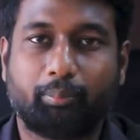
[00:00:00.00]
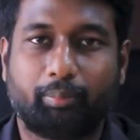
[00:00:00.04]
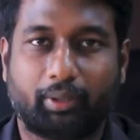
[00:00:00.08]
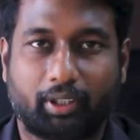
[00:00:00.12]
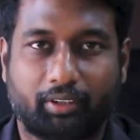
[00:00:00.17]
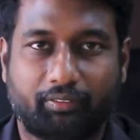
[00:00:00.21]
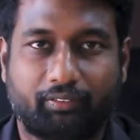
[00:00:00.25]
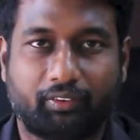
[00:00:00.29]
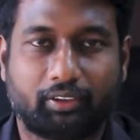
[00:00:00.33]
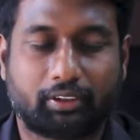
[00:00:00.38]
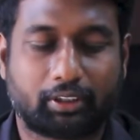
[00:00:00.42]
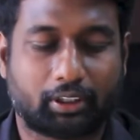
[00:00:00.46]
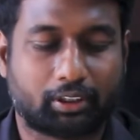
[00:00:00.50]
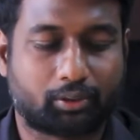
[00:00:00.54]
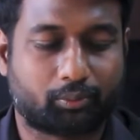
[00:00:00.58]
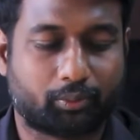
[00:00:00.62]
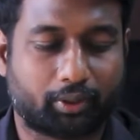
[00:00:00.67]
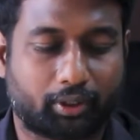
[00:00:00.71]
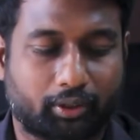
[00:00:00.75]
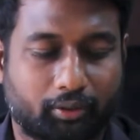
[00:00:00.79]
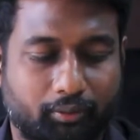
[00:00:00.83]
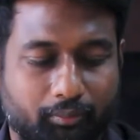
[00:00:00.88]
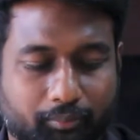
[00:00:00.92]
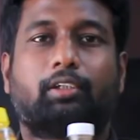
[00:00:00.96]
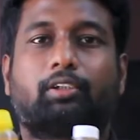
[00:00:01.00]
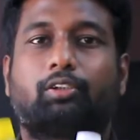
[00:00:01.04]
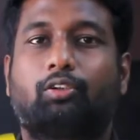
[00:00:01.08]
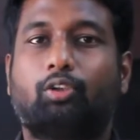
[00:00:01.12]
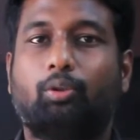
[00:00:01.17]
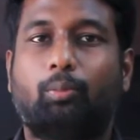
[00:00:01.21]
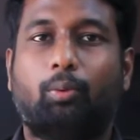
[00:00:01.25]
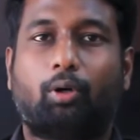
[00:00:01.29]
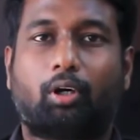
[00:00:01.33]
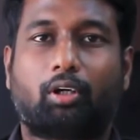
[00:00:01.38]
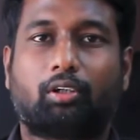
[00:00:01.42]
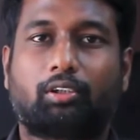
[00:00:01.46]
benefits as well. These two
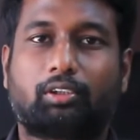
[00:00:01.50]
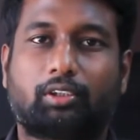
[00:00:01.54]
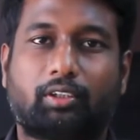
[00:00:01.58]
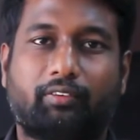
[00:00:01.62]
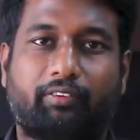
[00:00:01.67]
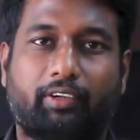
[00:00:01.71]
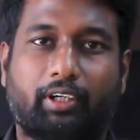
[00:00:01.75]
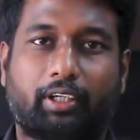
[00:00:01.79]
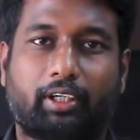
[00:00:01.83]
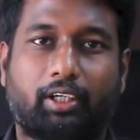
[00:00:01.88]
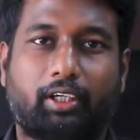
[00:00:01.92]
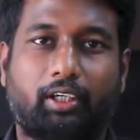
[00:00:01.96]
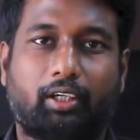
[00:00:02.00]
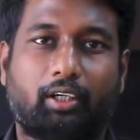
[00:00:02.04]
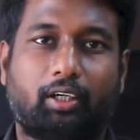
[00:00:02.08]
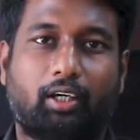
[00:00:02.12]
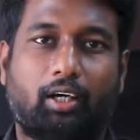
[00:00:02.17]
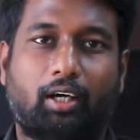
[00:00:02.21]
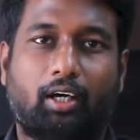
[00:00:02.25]
bottles of honey